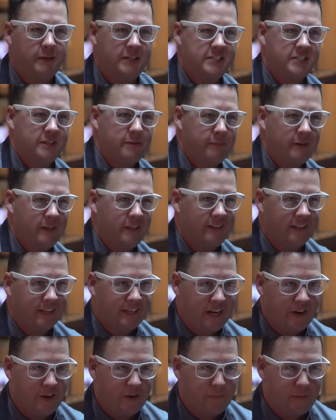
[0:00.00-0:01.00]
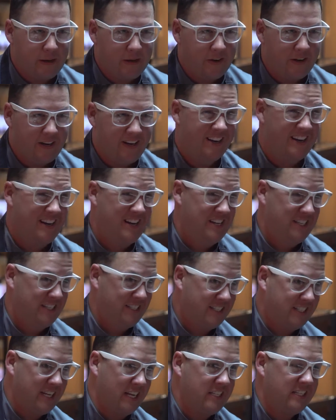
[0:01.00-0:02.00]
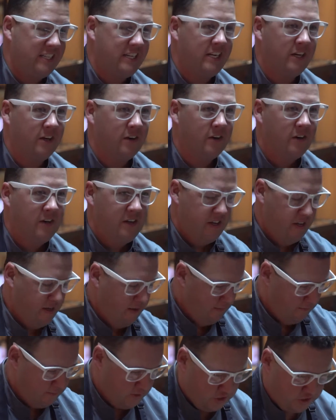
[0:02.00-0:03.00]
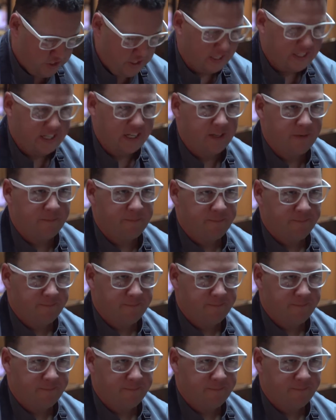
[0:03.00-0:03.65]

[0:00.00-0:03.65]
by somebody that cared about it, sent here, shuck it,